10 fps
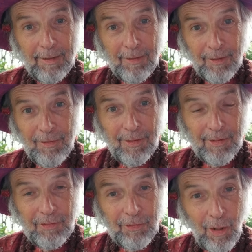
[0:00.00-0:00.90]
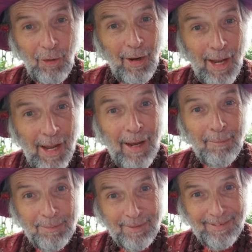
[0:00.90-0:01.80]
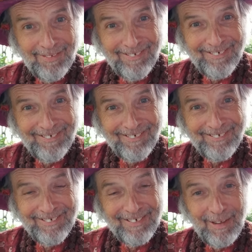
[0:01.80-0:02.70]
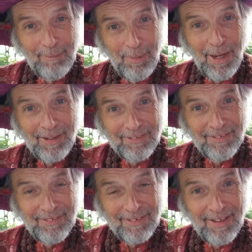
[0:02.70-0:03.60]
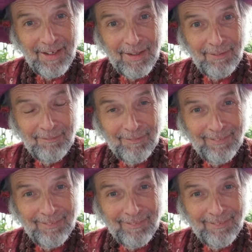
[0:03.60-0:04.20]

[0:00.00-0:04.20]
Earthy is so happy to get back to the cave.